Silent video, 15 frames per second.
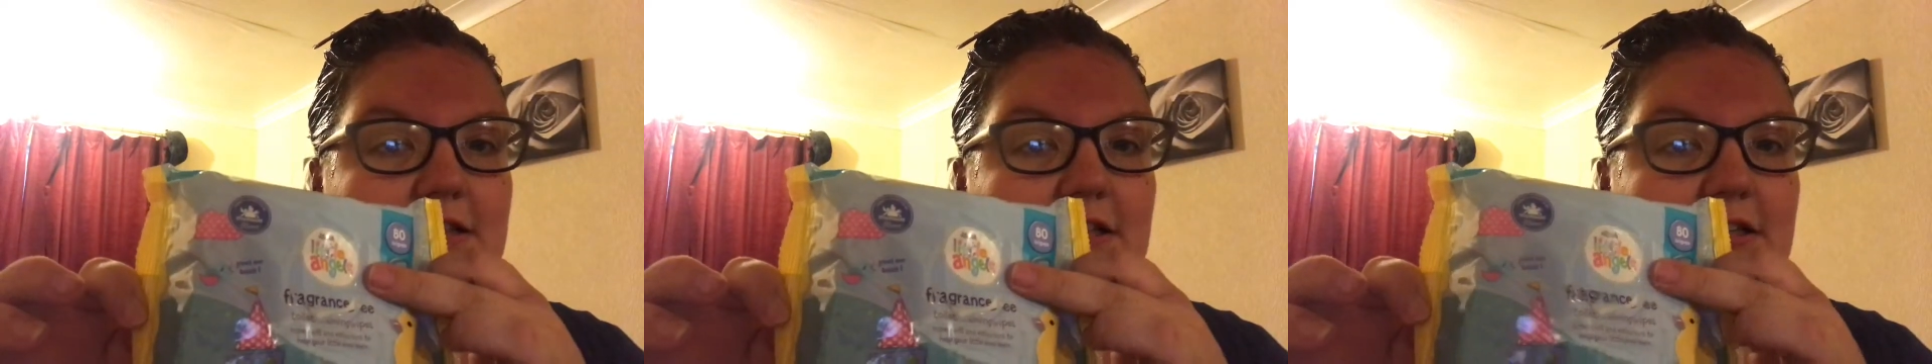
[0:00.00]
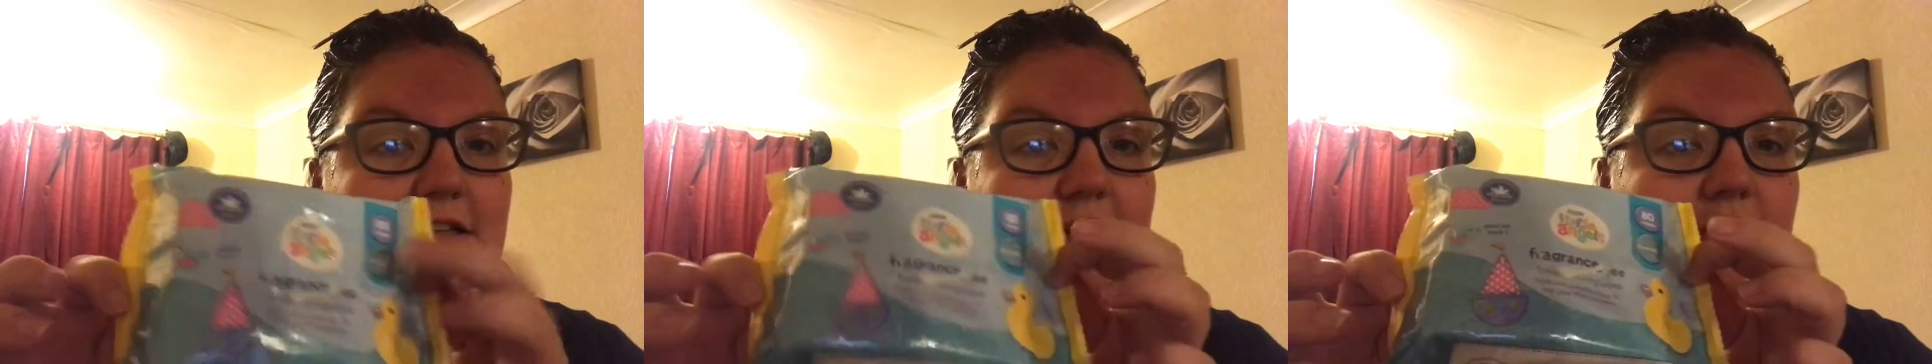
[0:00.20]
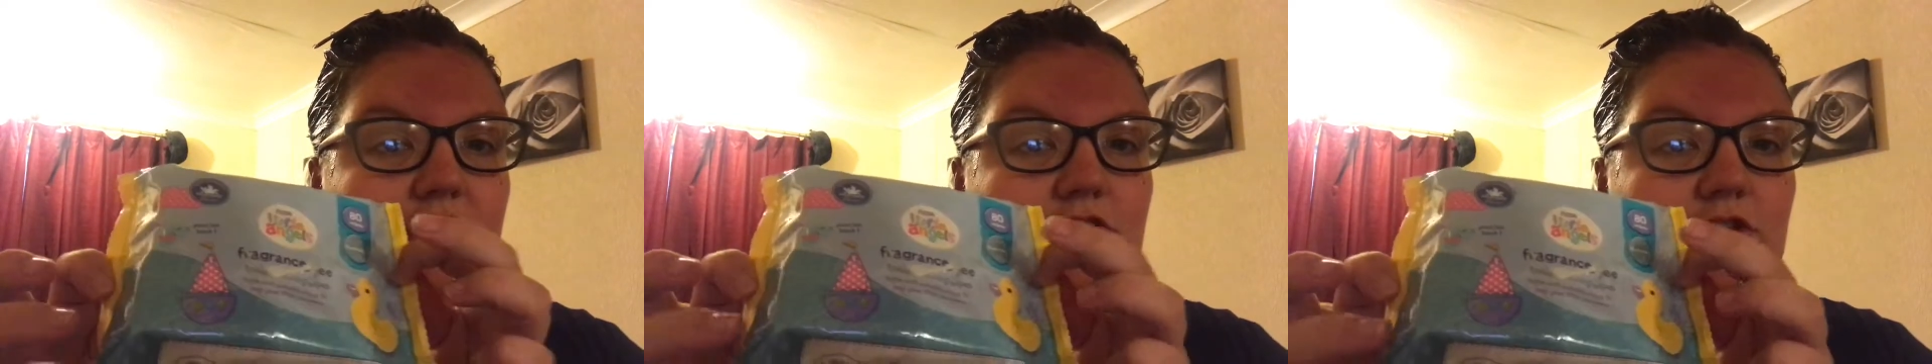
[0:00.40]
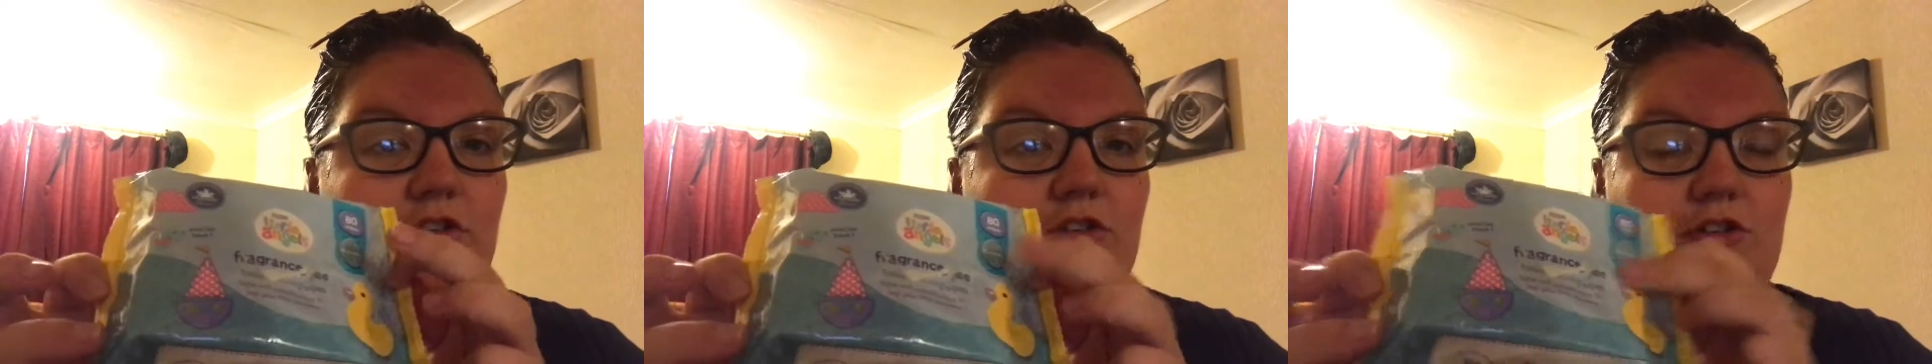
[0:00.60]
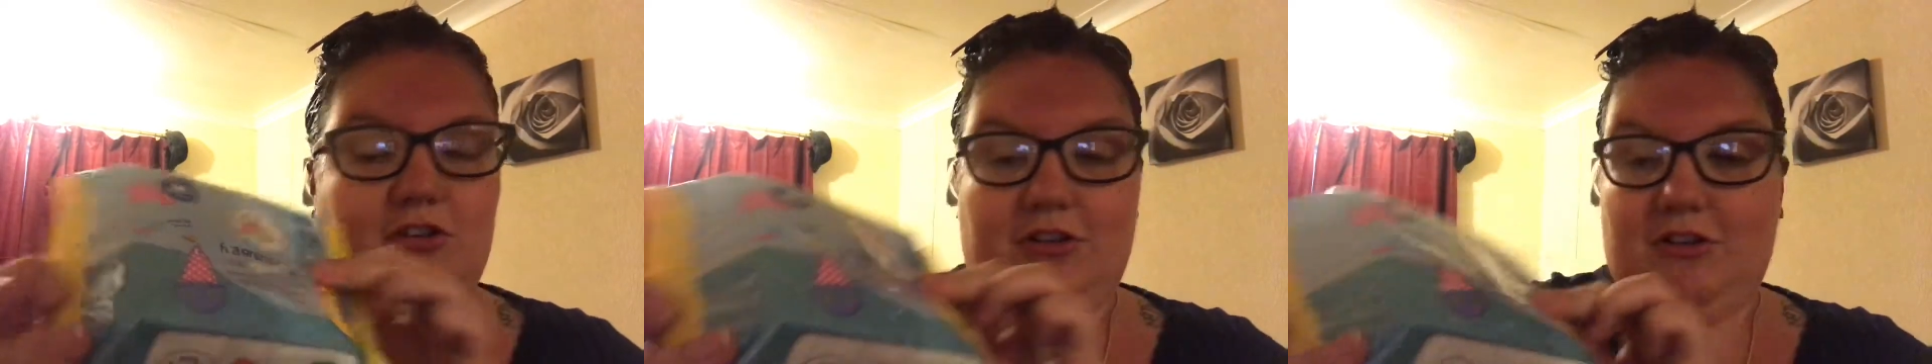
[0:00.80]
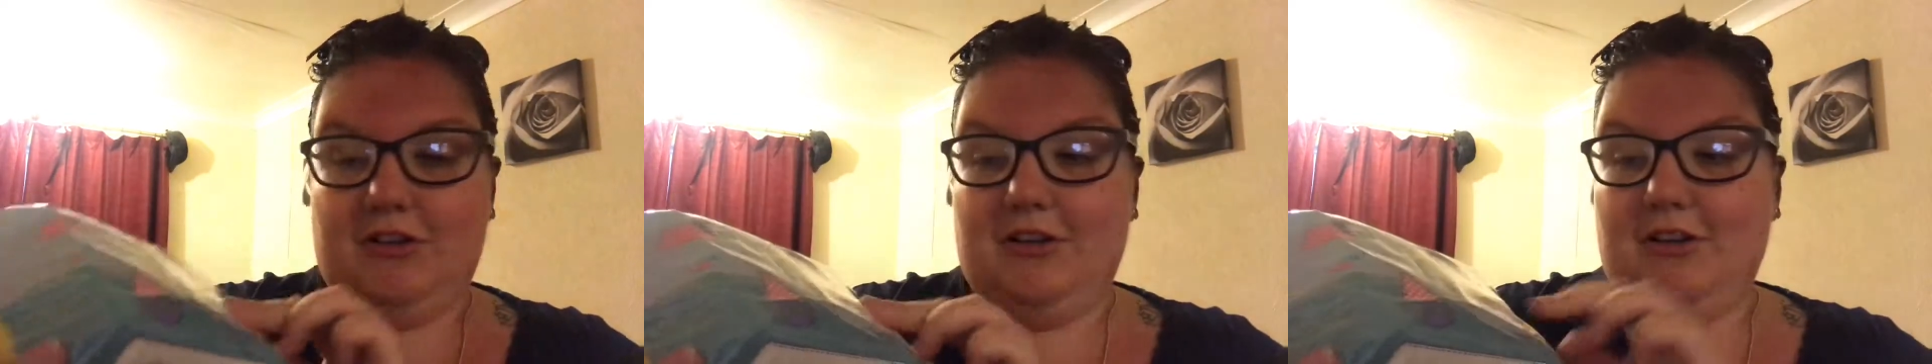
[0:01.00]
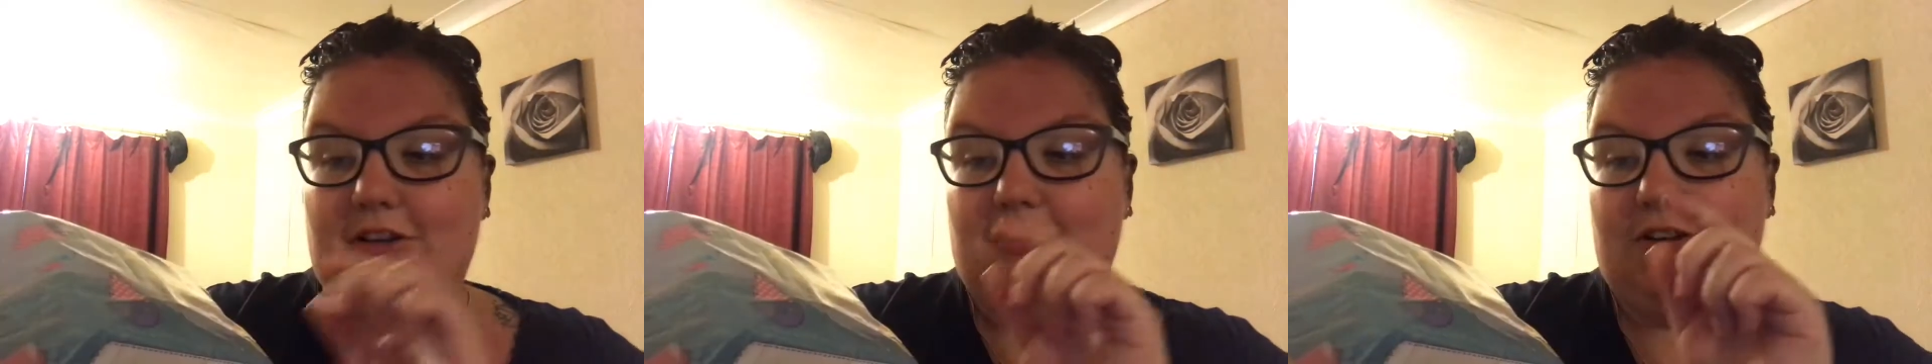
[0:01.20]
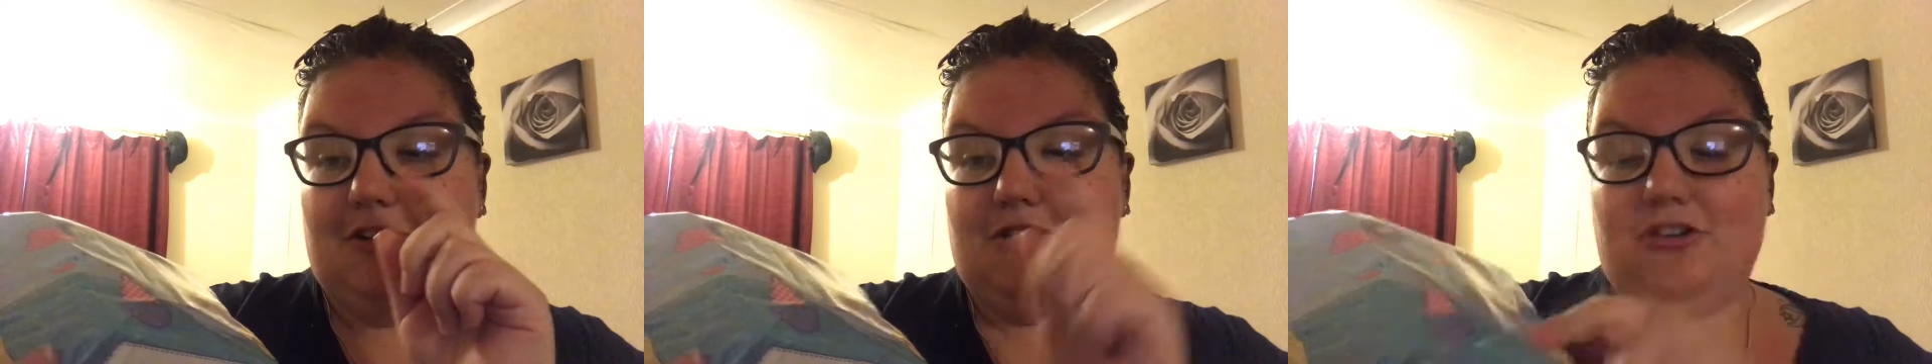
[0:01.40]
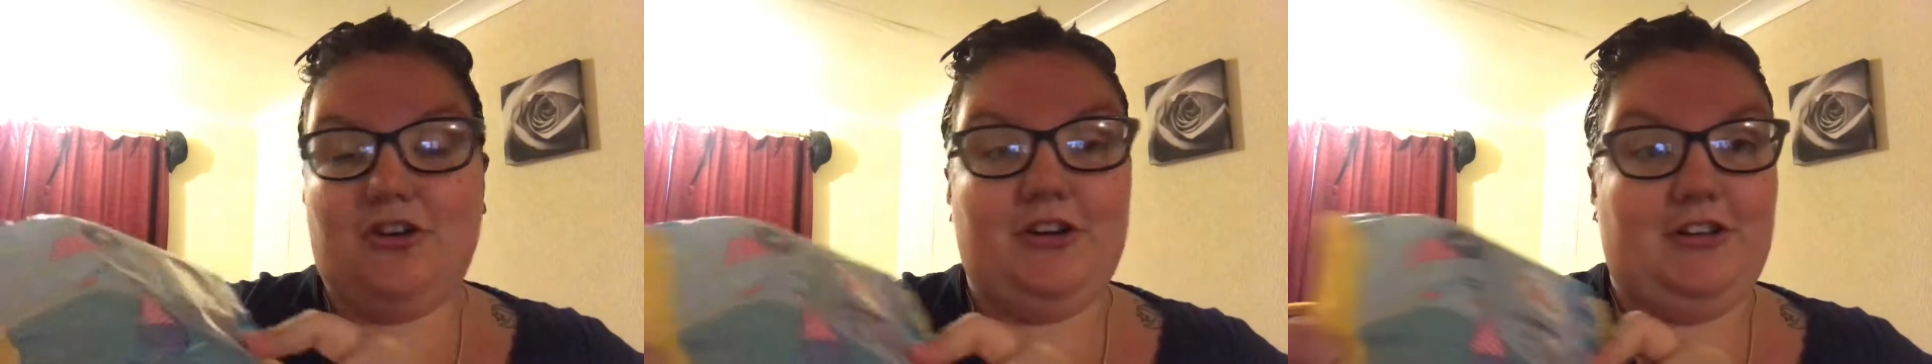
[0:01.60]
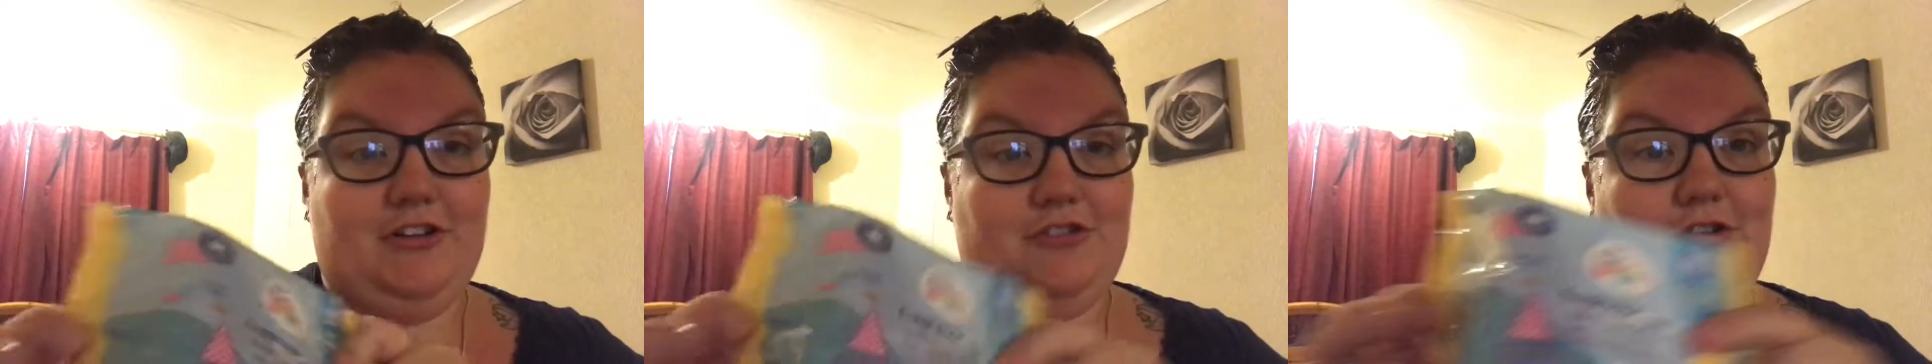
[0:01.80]
Little Angels
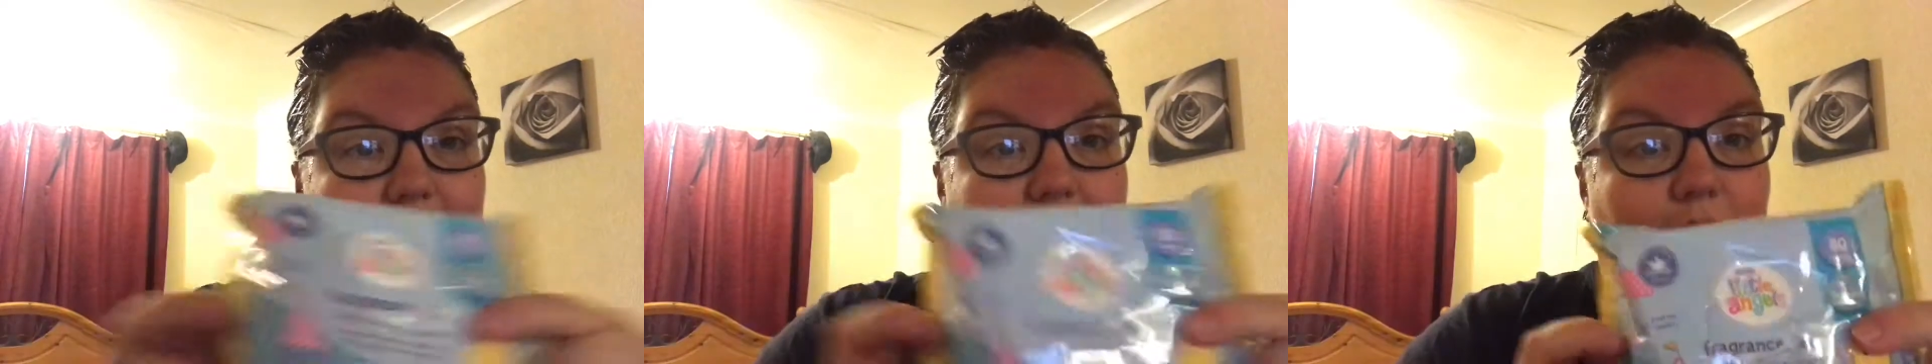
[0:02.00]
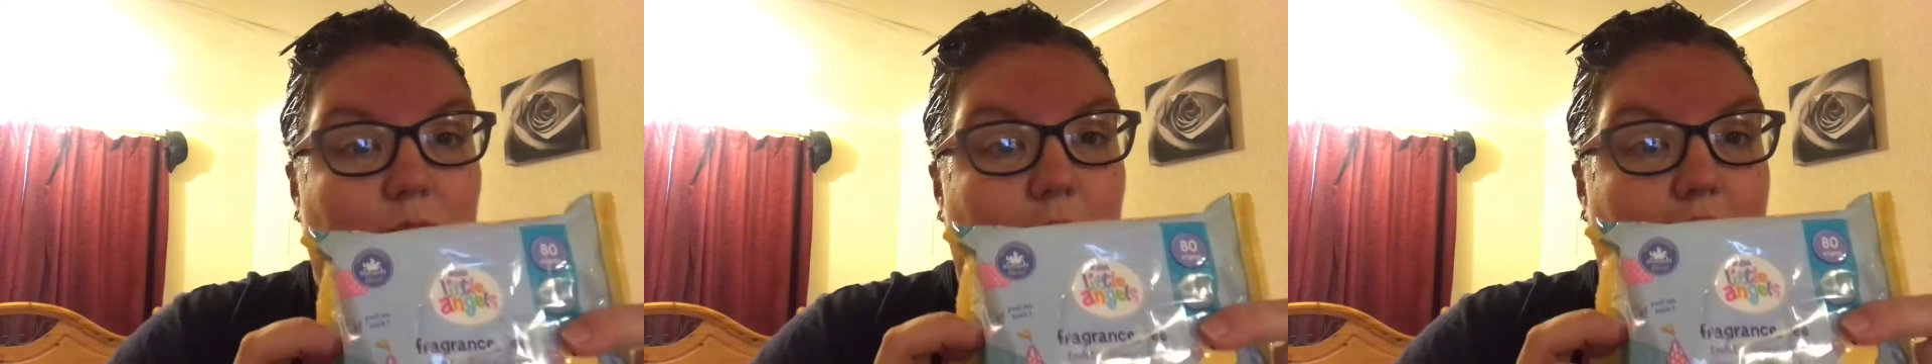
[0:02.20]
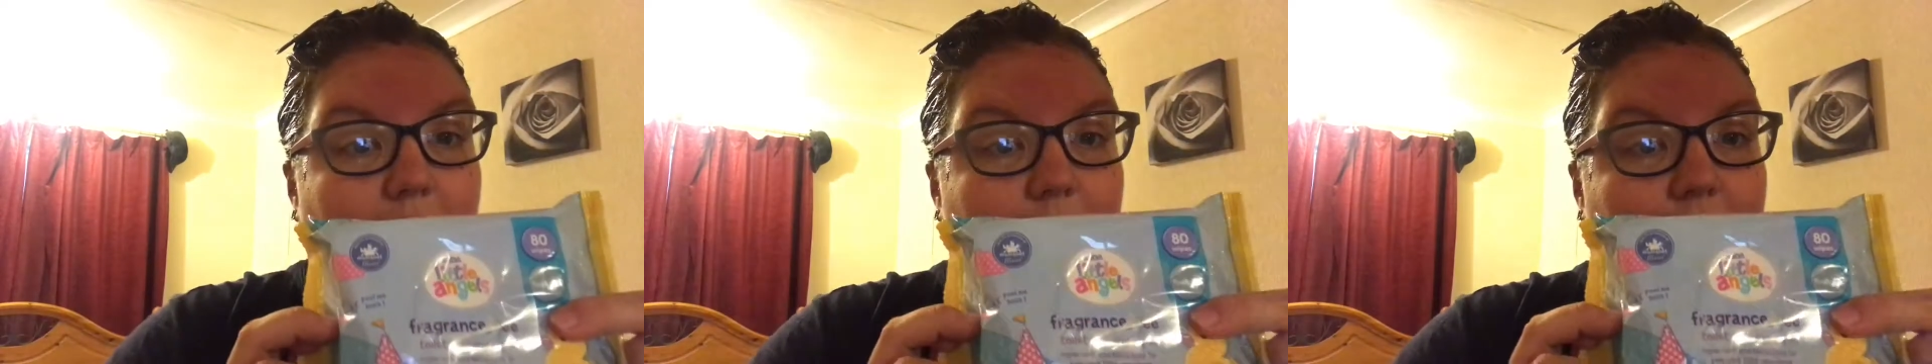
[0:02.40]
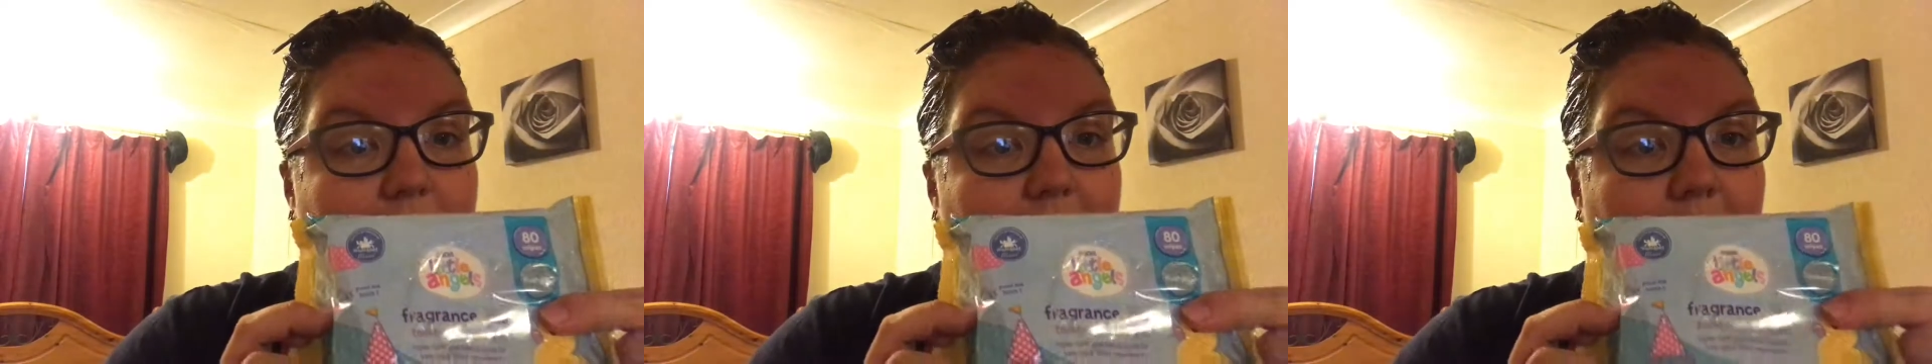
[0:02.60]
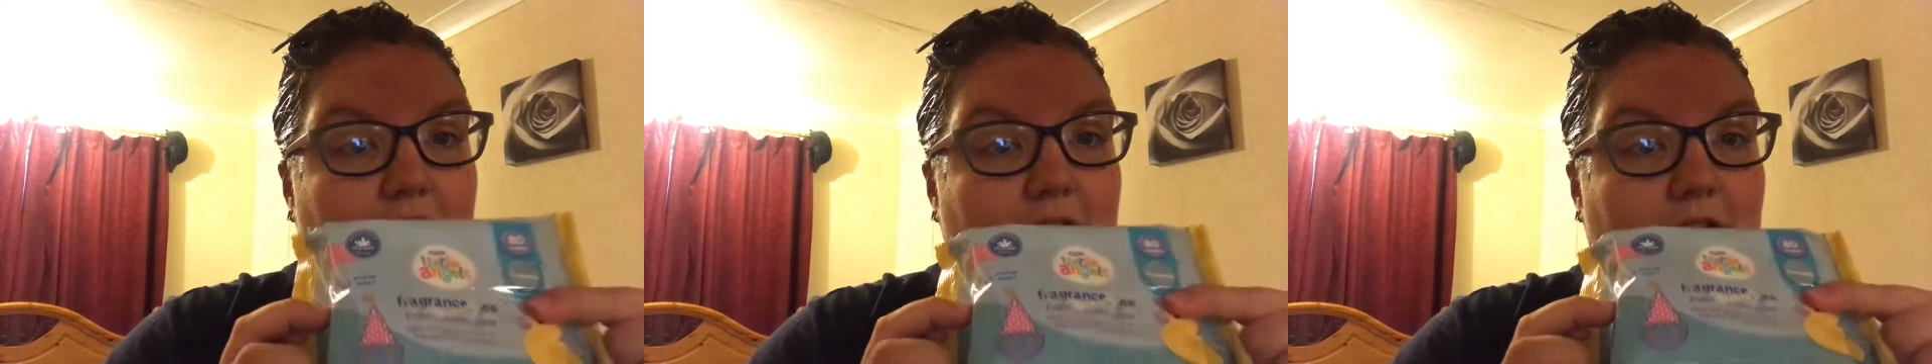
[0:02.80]
toilet training wipes.